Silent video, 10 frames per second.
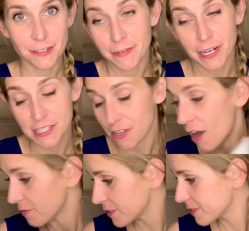They're very
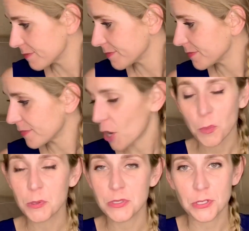soft,
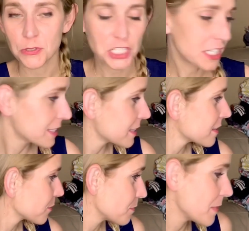almost new
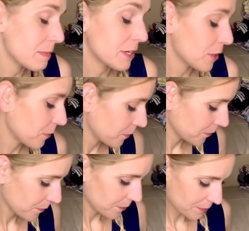sheets. Maybe new,
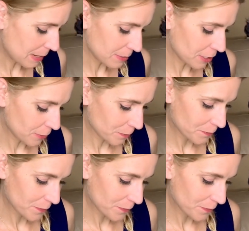maybe new.